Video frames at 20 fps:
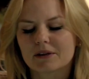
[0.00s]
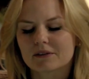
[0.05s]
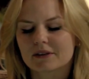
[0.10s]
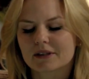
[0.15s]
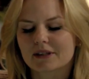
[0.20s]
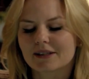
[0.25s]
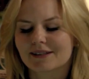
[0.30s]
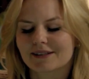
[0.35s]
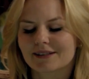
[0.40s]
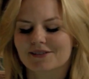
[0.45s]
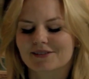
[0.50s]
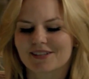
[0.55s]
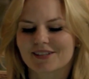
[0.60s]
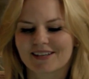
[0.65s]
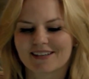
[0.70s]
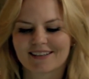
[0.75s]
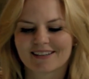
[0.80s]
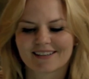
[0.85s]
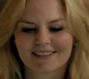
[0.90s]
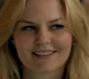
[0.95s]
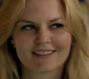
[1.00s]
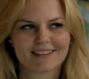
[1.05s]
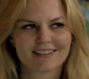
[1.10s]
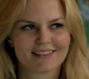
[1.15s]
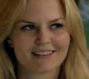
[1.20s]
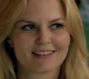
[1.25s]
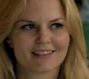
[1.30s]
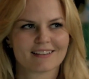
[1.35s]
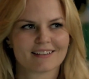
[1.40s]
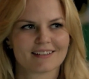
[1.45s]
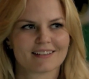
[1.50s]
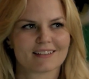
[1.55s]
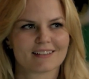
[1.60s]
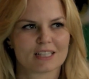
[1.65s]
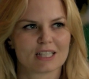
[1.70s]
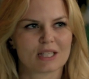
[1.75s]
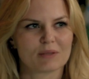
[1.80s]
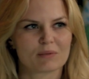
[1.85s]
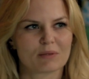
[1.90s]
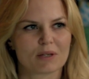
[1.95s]
Really, it is.
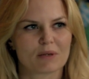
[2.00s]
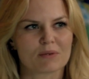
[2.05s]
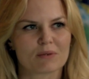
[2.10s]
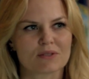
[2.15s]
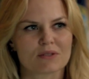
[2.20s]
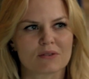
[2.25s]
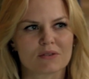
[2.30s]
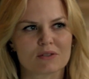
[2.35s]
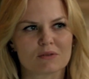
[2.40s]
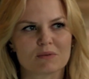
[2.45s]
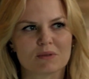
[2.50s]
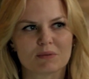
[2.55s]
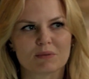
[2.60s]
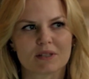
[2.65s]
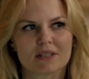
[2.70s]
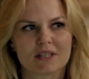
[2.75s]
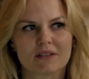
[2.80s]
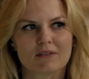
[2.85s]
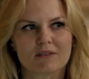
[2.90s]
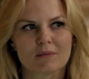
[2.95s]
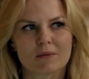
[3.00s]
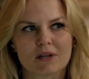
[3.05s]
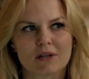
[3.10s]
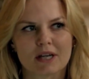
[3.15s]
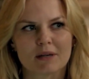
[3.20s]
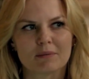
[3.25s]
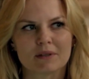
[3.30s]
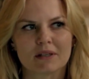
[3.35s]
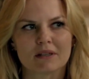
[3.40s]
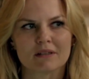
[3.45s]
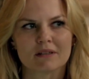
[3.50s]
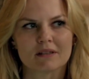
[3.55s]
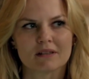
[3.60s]
I promised all these people I'd give them their happy